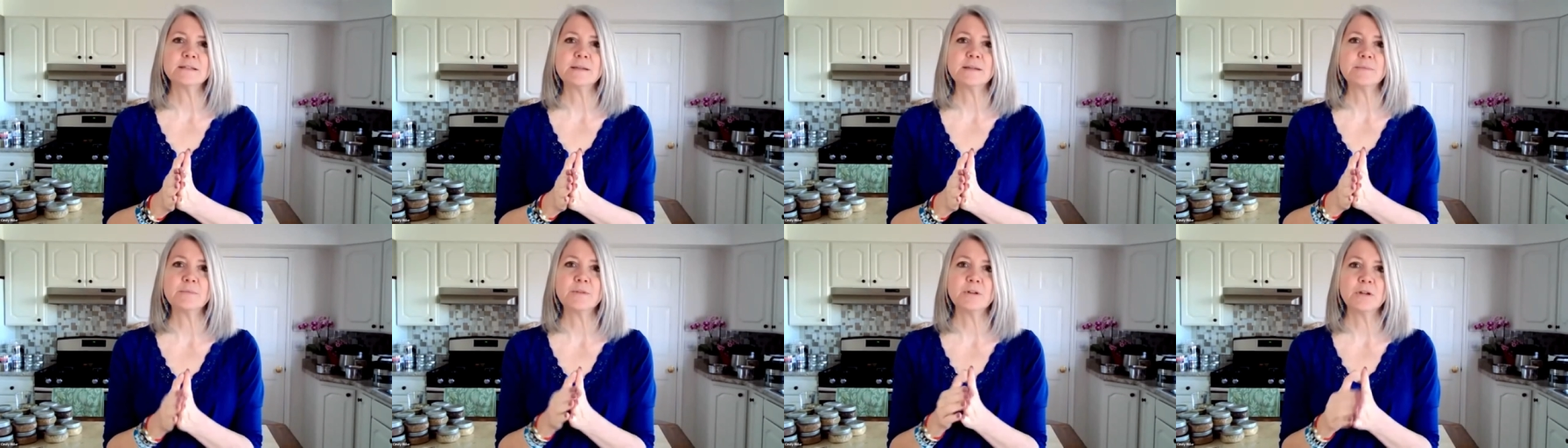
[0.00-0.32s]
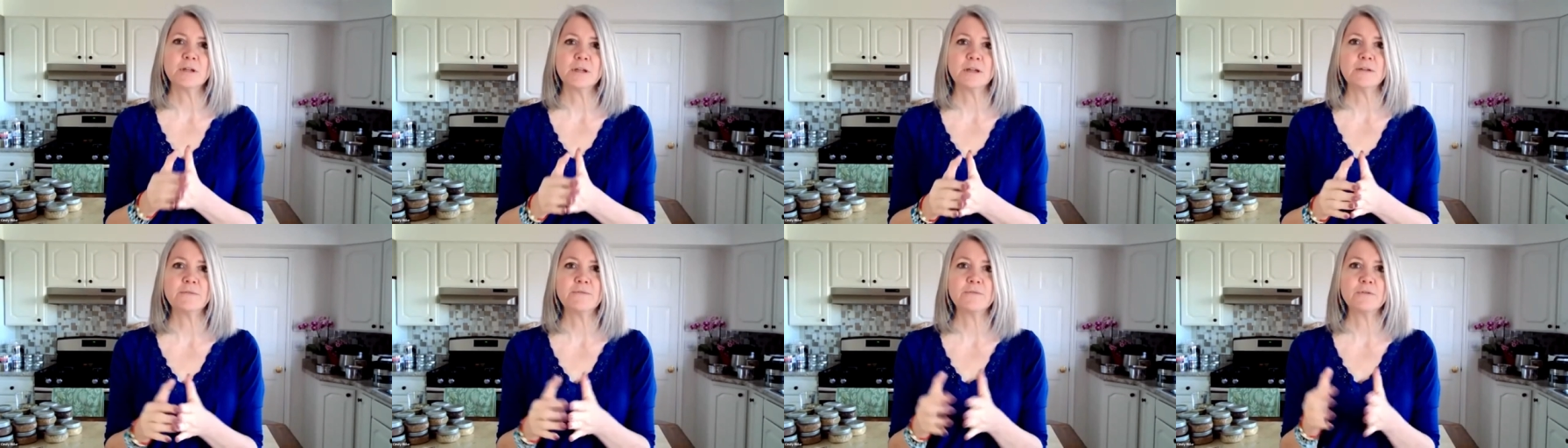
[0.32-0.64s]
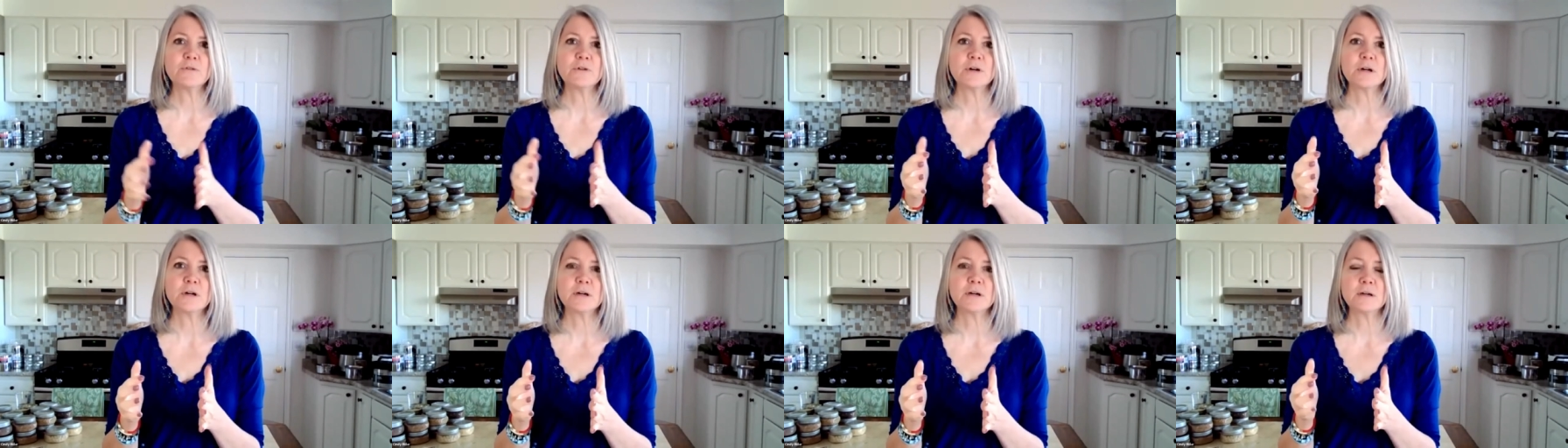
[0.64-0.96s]
I'm looking
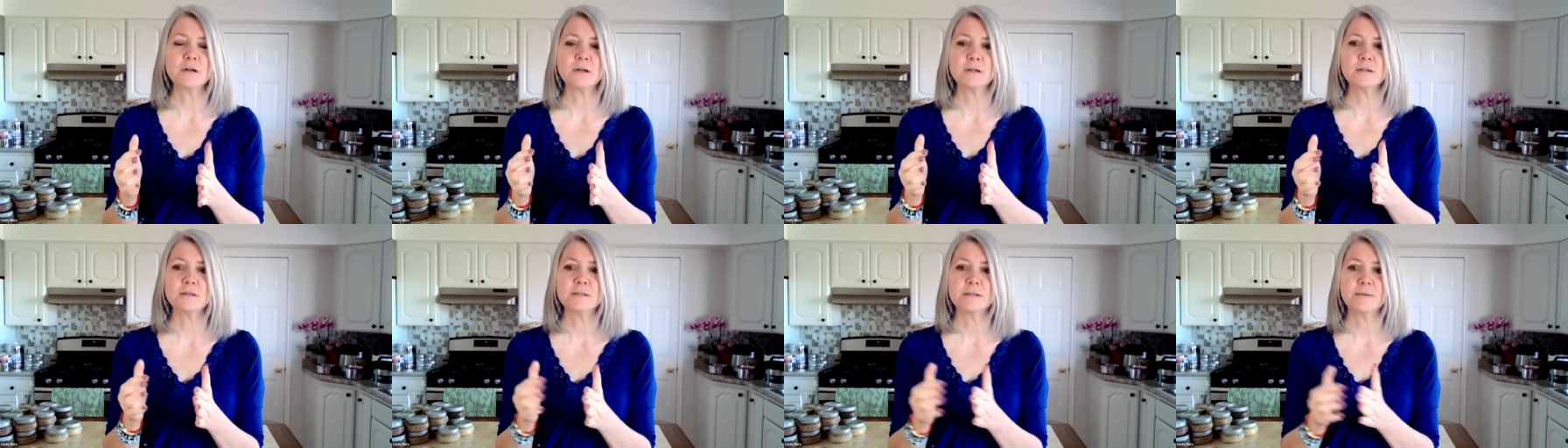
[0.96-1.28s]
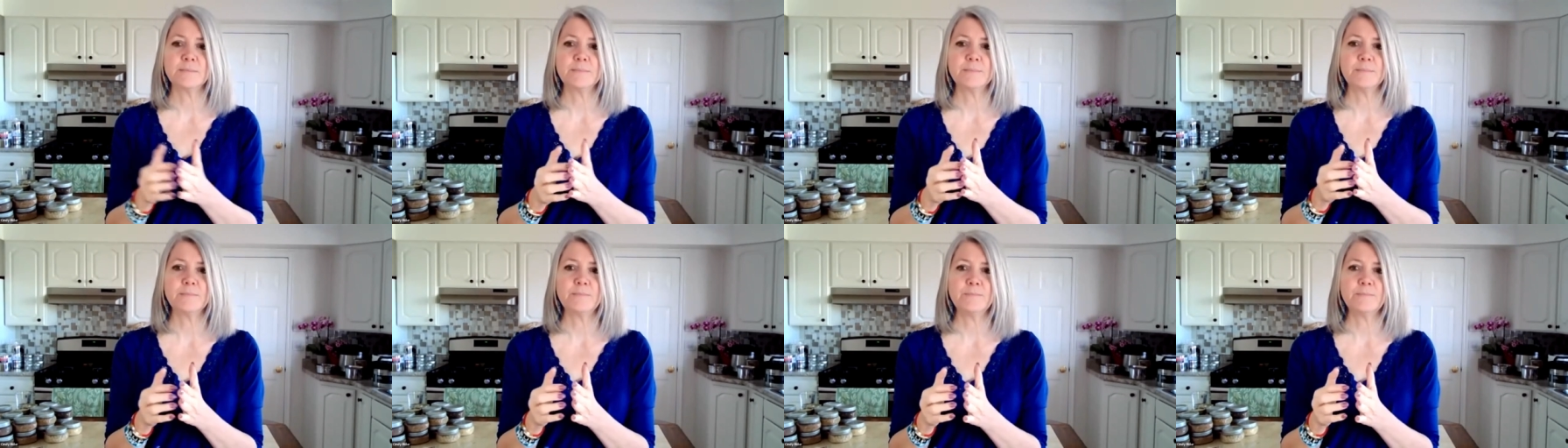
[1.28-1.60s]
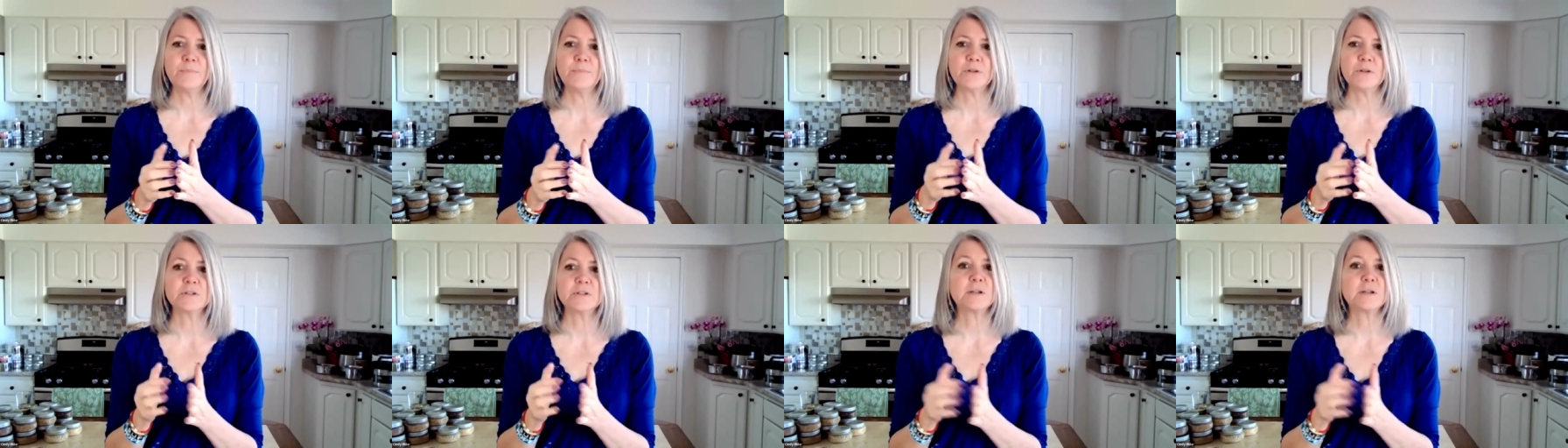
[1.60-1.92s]
for some,
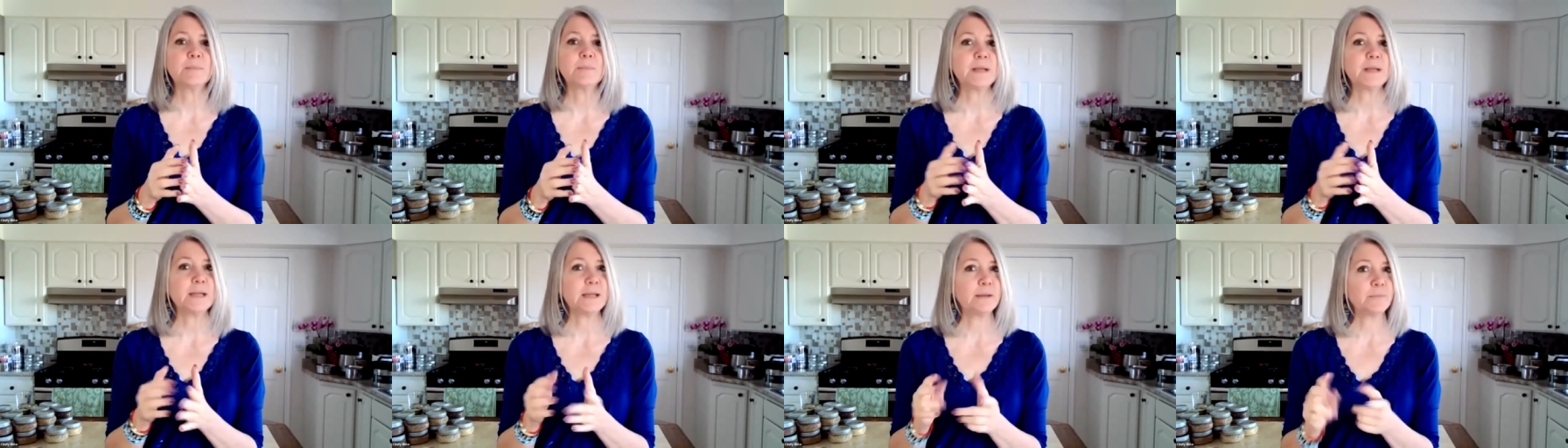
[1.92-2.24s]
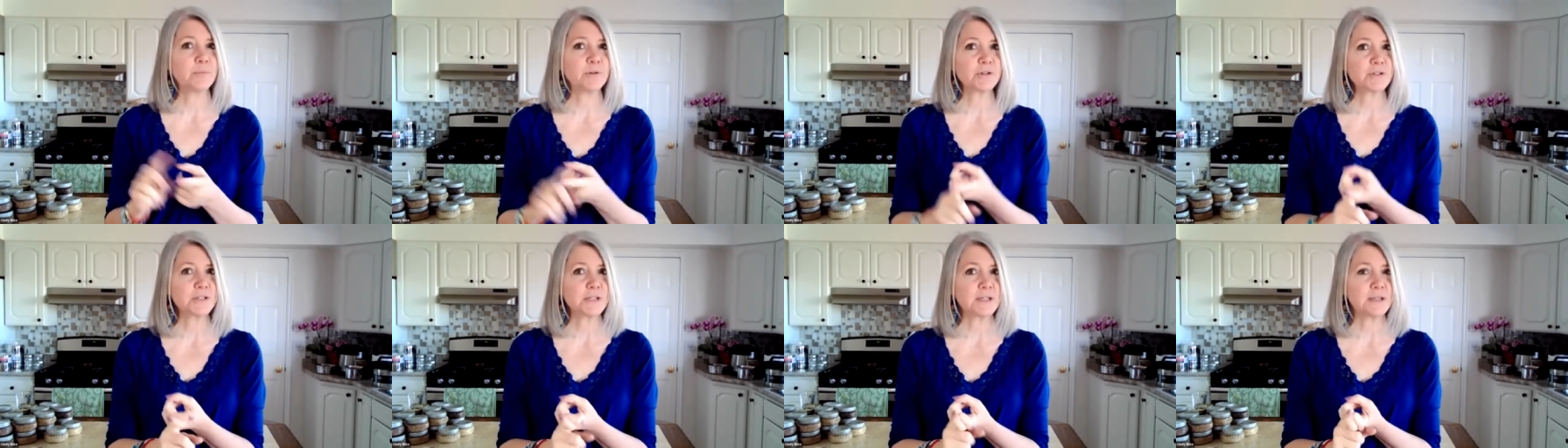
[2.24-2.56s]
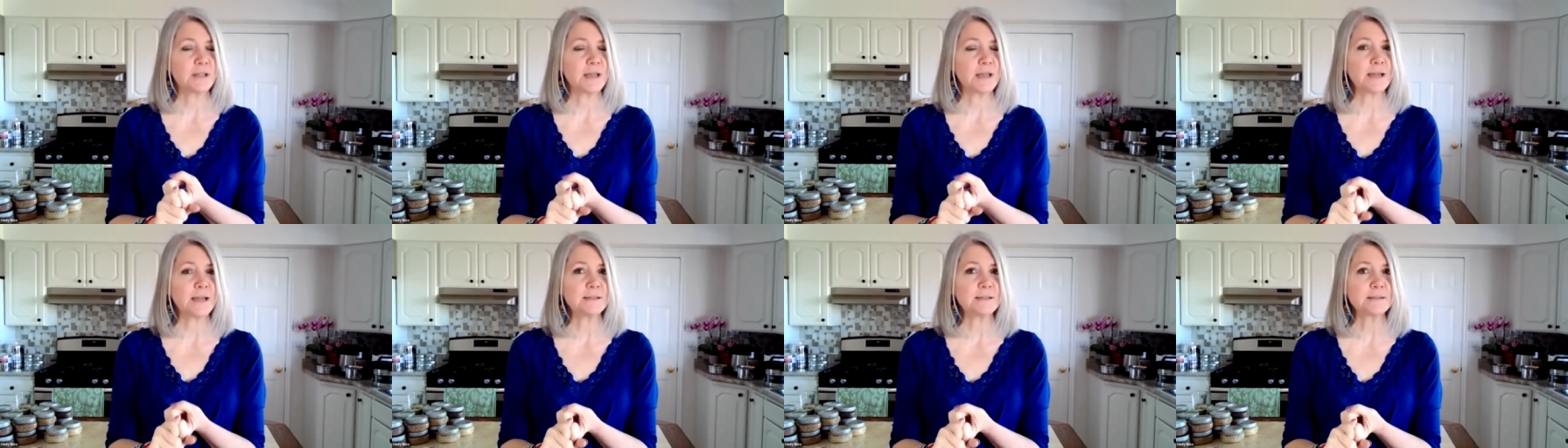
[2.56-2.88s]
there's going to be an in person
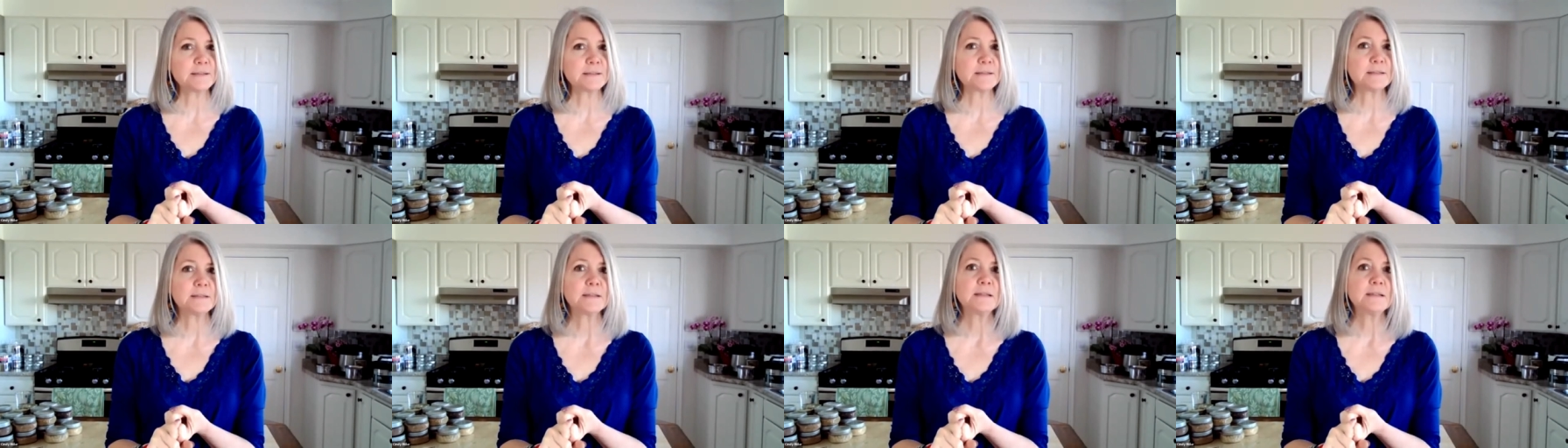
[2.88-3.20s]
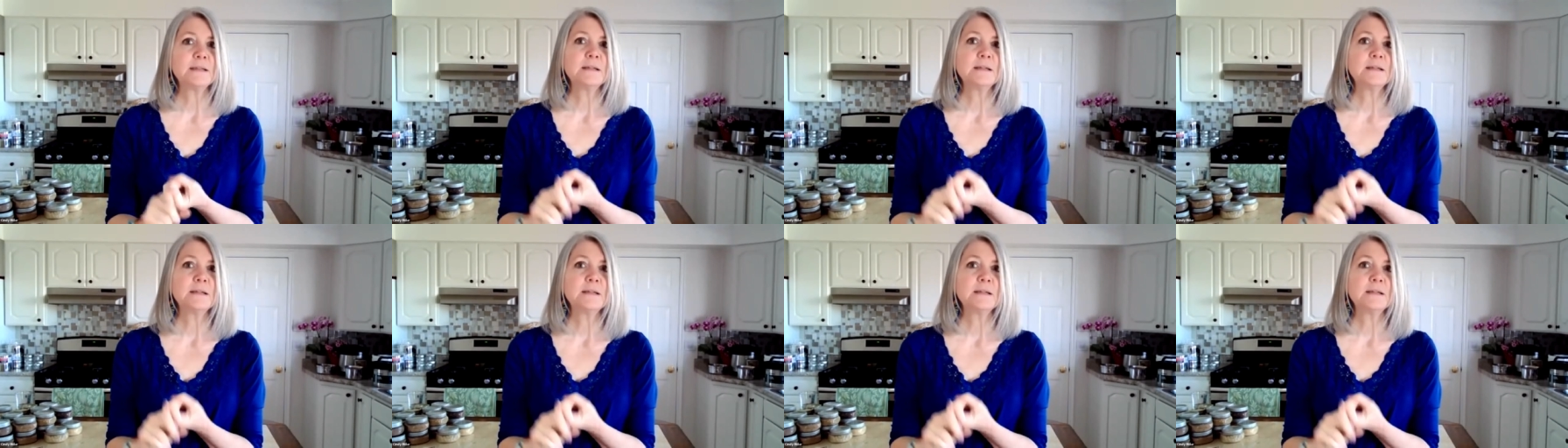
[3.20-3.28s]
class,